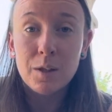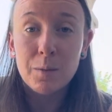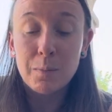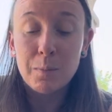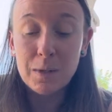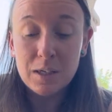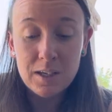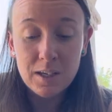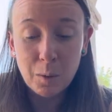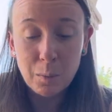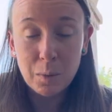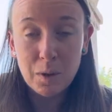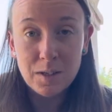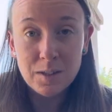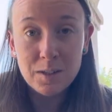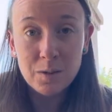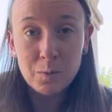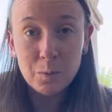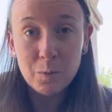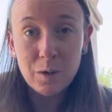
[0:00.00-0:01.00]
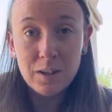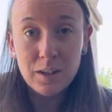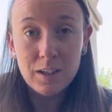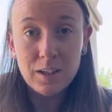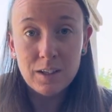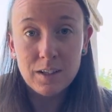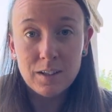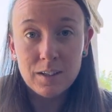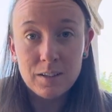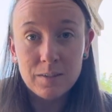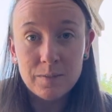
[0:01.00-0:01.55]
being present with it,